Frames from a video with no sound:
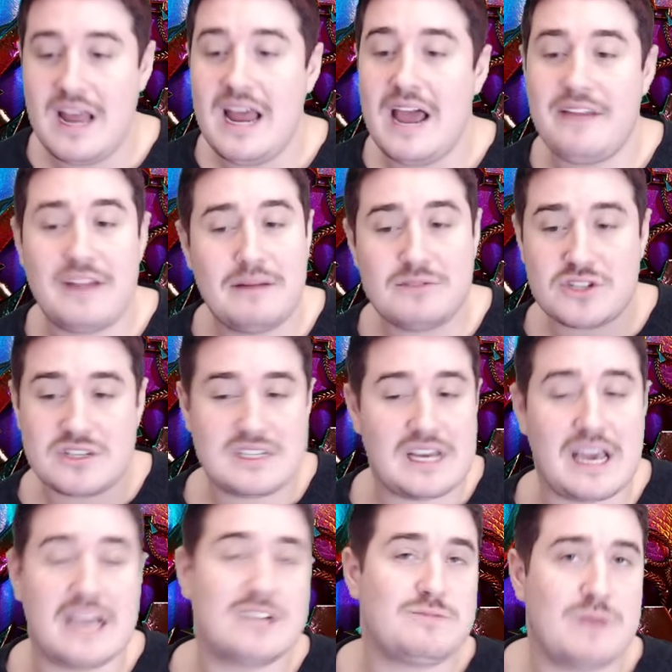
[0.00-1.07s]
And then I'm just going to
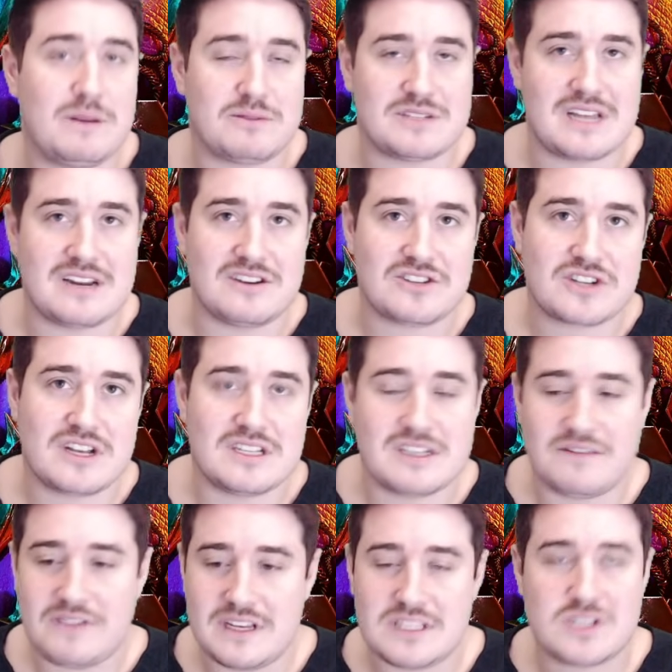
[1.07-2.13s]
say HP percentage, because
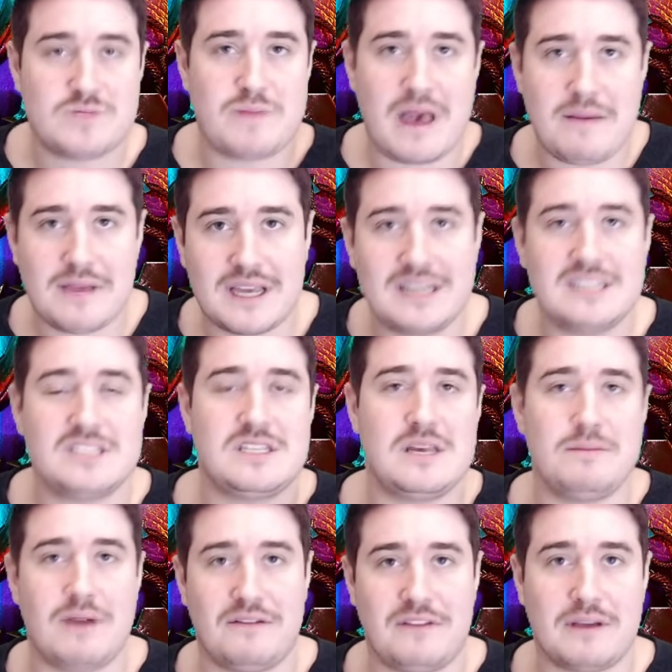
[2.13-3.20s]
if he's spamming and he's
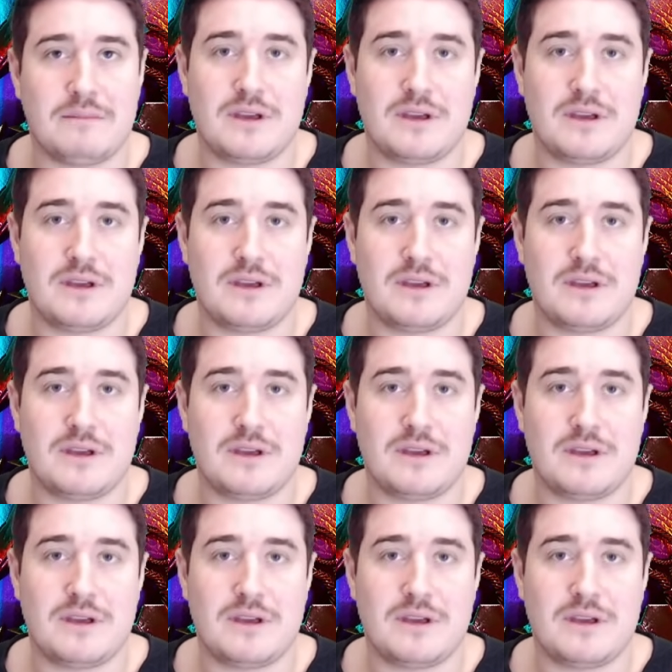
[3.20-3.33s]
debuffing,